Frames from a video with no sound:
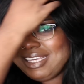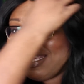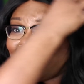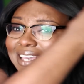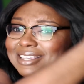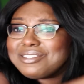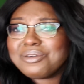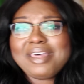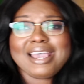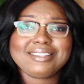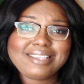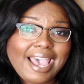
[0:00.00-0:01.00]
yeah, so
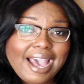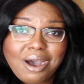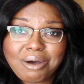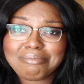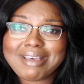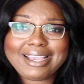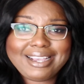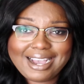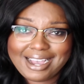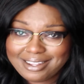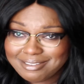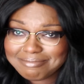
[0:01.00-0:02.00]
that's how I
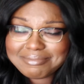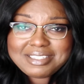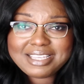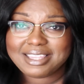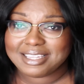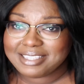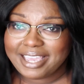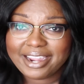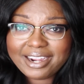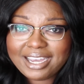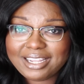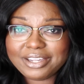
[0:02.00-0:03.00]
got to this
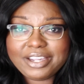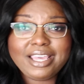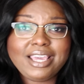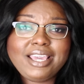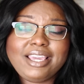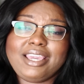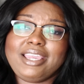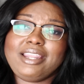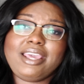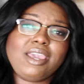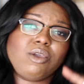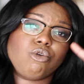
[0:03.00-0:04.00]
hair color
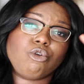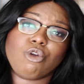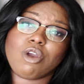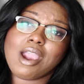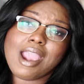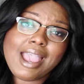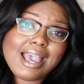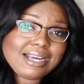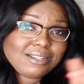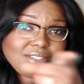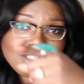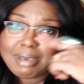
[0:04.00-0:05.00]
in a
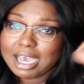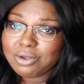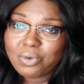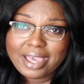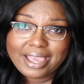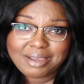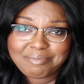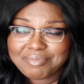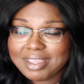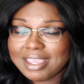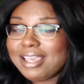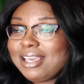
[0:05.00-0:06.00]
roundabout way.
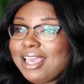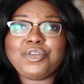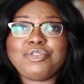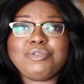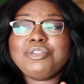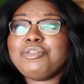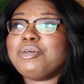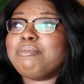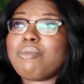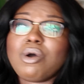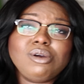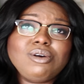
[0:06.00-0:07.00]
The
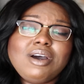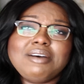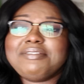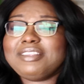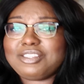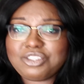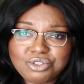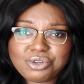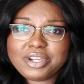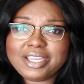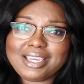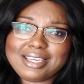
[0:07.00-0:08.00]
moral of this
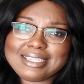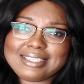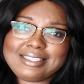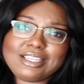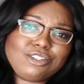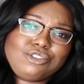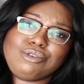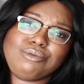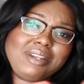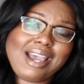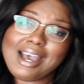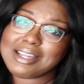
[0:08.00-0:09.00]
story is do
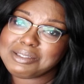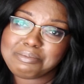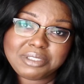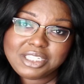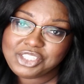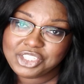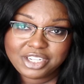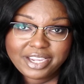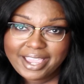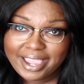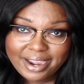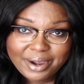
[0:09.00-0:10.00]
not bleach your
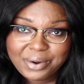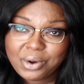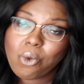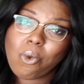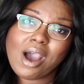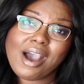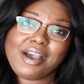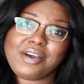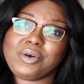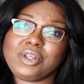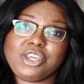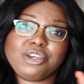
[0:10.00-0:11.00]
hair
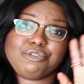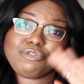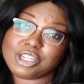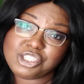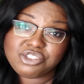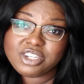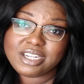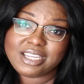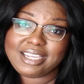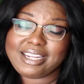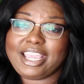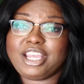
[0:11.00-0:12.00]
while you're
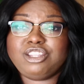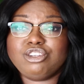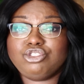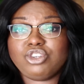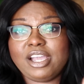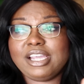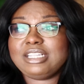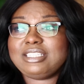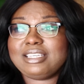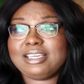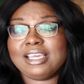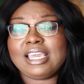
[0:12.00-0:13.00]
frustrated and you're trying
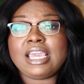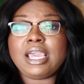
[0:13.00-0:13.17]
to